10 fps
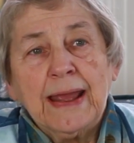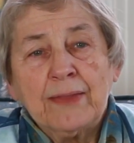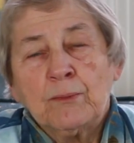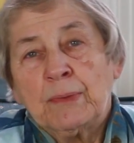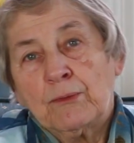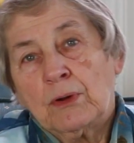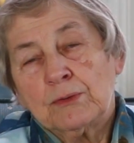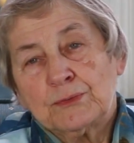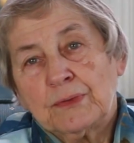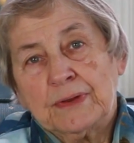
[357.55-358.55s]
And the mother
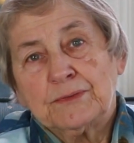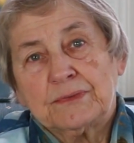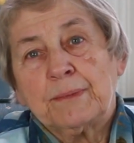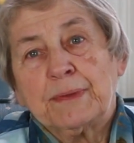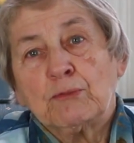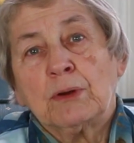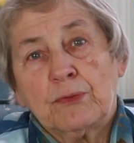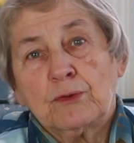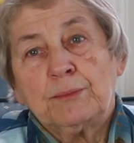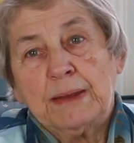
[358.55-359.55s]
also thinks there's something wrong
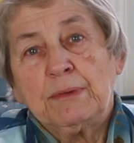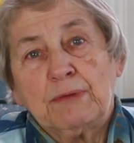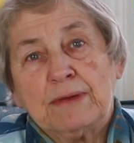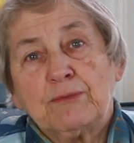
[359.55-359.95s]
with her baby right